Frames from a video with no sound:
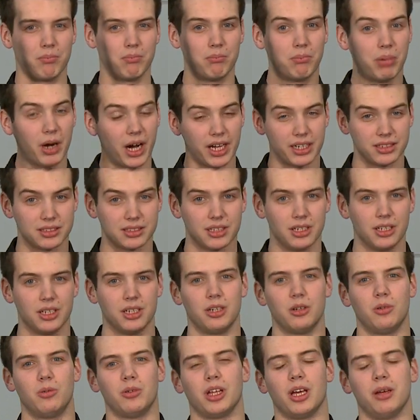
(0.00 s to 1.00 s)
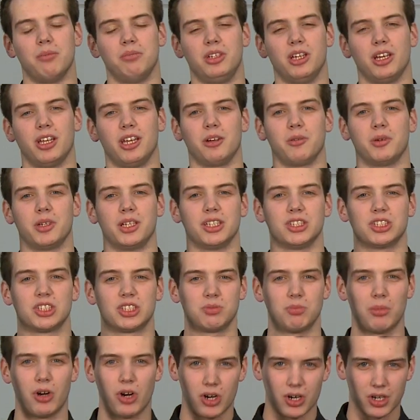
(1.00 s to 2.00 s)
But when I'm dealing with a
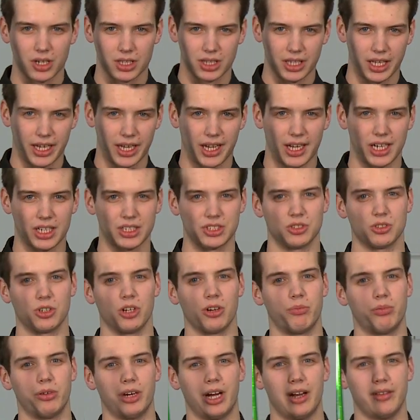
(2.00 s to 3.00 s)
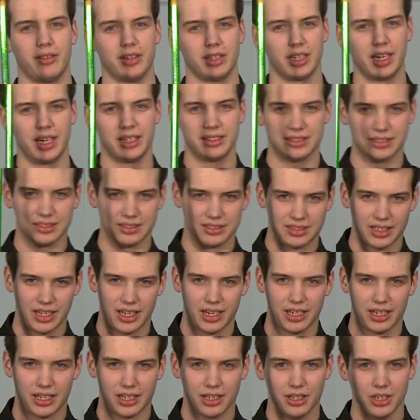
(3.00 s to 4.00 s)
small class or a private lesson
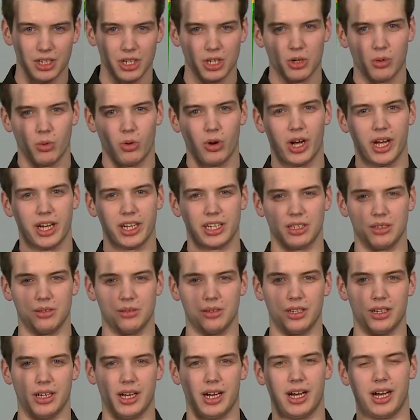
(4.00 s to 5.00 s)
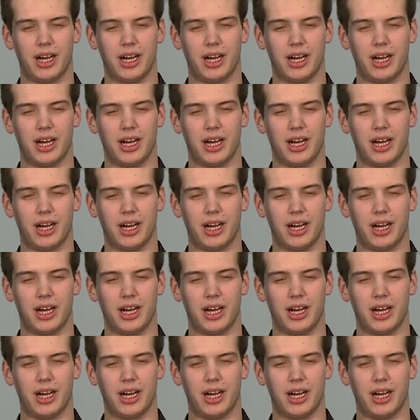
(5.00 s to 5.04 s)
setting where I can